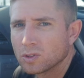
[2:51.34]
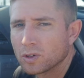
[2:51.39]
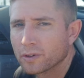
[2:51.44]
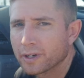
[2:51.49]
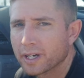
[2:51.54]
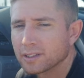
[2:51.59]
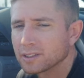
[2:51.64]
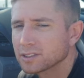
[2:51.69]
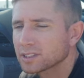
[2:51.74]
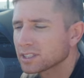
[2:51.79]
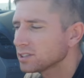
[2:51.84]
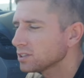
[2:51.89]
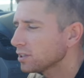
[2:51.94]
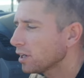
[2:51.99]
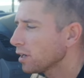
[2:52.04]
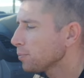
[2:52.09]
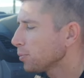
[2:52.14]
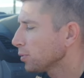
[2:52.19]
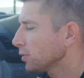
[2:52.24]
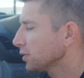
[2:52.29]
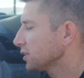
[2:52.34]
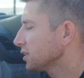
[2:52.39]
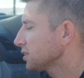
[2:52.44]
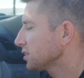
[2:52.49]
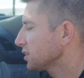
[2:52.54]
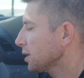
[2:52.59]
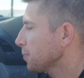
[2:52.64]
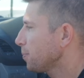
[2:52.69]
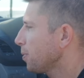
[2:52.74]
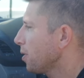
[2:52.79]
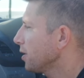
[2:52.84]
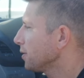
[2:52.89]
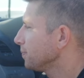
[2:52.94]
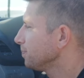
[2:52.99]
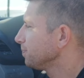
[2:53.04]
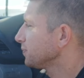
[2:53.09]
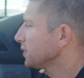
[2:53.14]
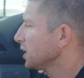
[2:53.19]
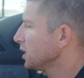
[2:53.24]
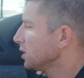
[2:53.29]
Okay, let's get started pulling this thing apart.
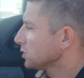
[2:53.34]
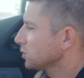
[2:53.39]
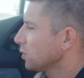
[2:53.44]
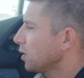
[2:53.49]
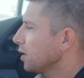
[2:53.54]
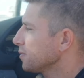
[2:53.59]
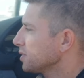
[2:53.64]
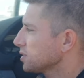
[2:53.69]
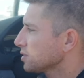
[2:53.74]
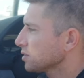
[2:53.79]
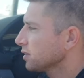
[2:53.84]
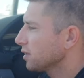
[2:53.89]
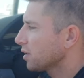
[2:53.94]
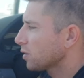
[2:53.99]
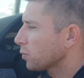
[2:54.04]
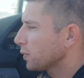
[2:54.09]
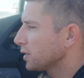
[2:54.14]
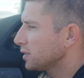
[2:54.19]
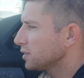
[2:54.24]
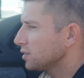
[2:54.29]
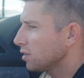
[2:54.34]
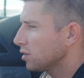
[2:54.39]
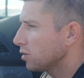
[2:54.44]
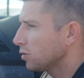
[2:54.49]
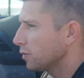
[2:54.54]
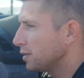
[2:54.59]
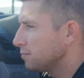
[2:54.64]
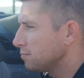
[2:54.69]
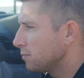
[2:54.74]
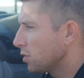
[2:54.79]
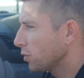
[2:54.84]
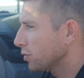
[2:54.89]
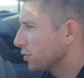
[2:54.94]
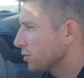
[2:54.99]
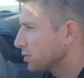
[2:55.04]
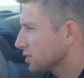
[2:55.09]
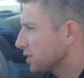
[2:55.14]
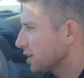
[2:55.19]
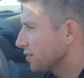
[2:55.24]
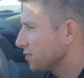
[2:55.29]
So obviously our window and
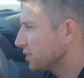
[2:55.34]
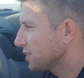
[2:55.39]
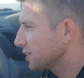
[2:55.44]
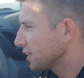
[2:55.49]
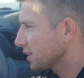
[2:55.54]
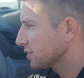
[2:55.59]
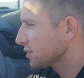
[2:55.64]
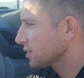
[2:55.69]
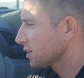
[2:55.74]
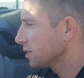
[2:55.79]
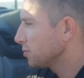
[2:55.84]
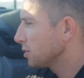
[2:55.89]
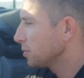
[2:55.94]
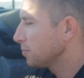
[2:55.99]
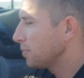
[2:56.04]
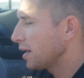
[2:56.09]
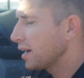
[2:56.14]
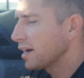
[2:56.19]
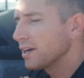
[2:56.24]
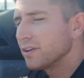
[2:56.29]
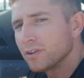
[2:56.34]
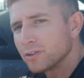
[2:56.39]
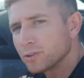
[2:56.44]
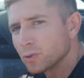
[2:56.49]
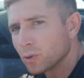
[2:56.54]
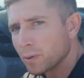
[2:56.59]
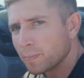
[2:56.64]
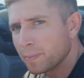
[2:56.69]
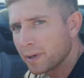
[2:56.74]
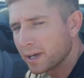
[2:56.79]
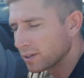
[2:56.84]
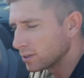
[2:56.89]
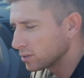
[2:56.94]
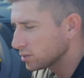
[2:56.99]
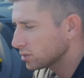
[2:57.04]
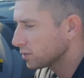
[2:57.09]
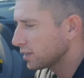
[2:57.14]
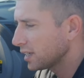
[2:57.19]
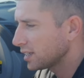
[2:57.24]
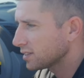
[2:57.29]
motors and everything is going to be behind our door panel,
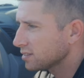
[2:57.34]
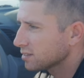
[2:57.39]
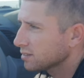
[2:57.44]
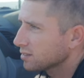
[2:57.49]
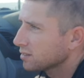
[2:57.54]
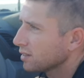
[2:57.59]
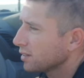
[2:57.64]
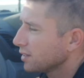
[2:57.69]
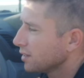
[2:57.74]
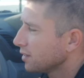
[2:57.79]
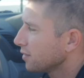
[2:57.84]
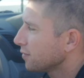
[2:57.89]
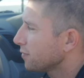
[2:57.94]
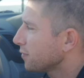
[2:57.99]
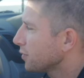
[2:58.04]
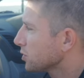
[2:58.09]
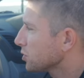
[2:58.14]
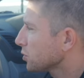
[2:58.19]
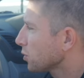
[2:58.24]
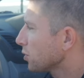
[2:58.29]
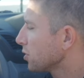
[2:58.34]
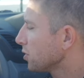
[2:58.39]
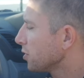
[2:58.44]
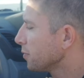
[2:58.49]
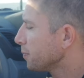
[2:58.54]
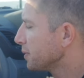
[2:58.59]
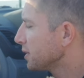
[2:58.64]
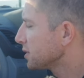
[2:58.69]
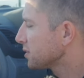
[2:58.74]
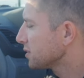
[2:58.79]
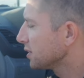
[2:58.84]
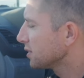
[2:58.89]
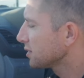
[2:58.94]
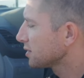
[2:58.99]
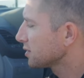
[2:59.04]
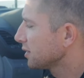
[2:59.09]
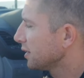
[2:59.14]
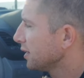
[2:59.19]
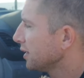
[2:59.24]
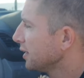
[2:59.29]
so that's the first order of
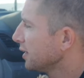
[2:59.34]
business.